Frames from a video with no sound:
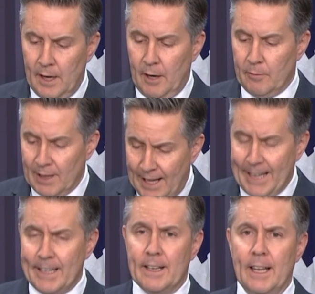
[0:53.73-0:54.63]

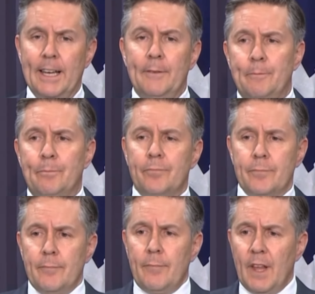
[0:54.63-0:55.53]
Relatedly,
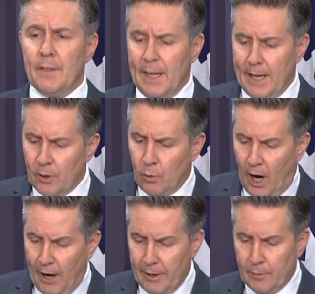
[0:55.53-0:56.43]
the
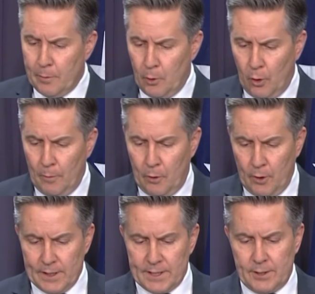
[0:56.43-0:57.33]
inquiry report
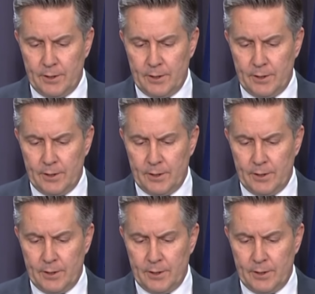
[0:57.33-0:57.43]
points